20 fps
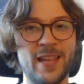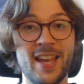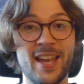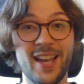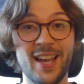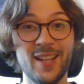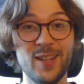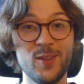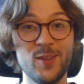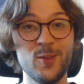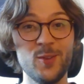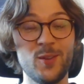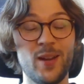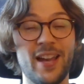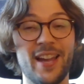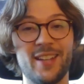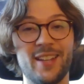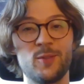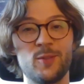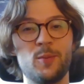Hello
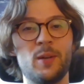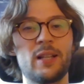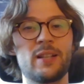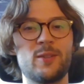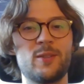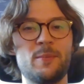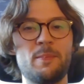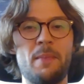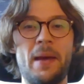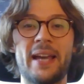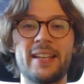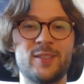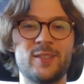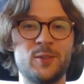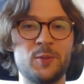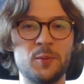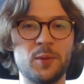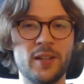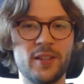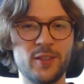and welcome back
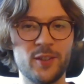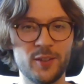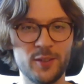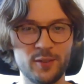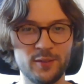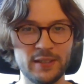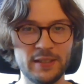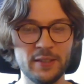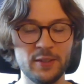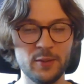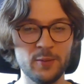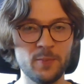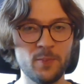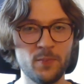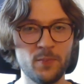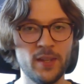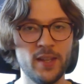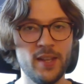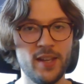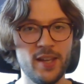to another video.
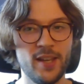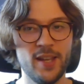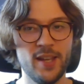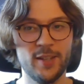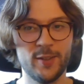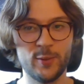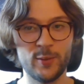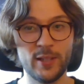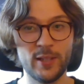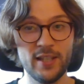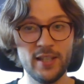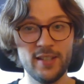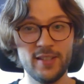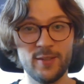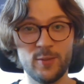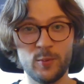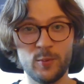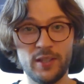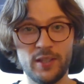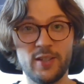Today
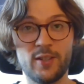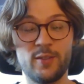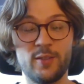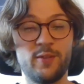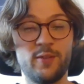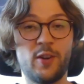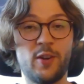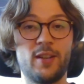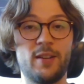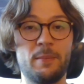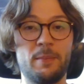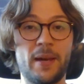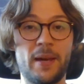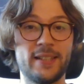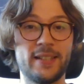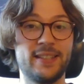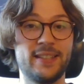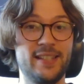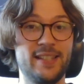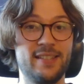we are finally
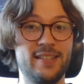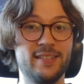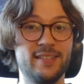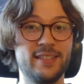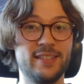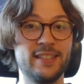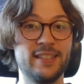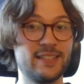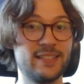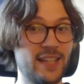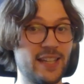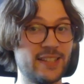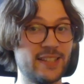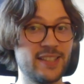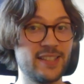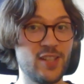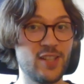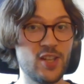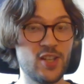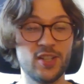back in the Take the
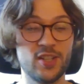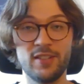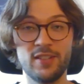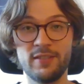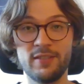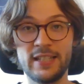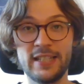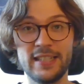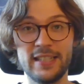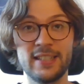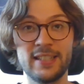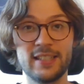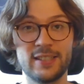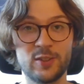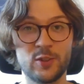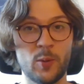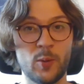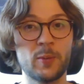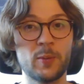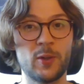Initiative League
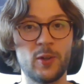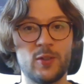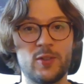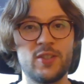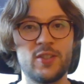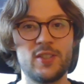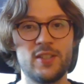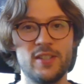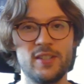Top Cut.